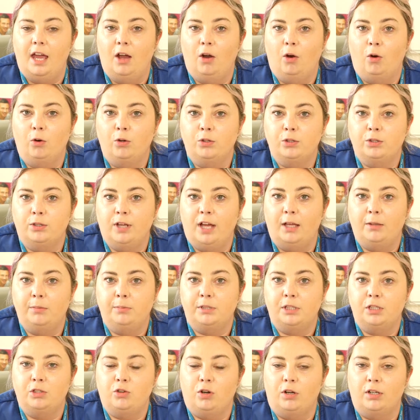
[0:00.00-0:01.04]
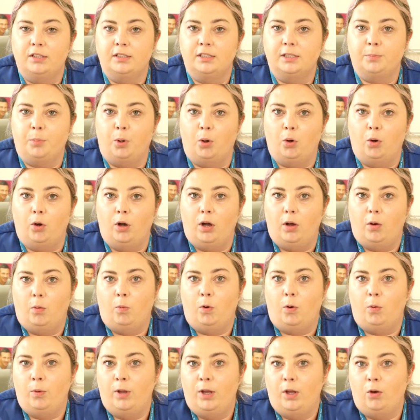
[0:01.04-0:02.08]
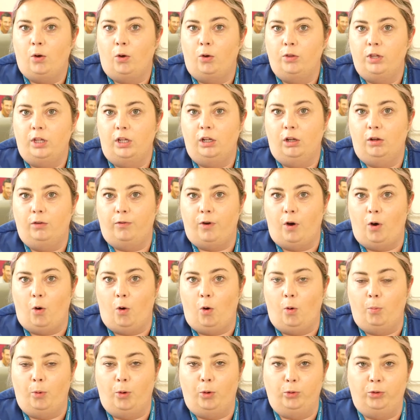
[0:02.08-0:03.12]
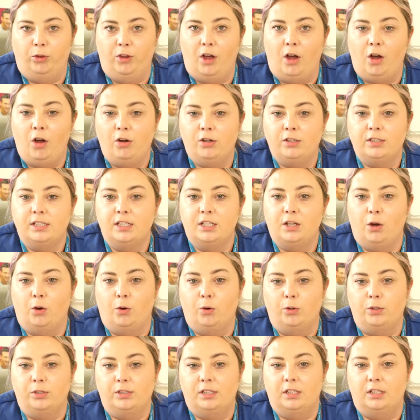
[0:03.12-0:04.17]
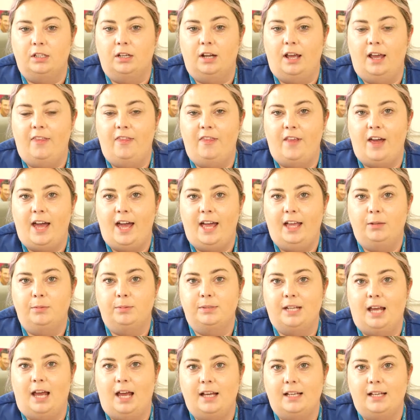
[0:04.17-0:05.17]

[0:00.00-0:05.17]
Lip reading: It also helps to transport what we call the love hormone, the oxytocin, and that helps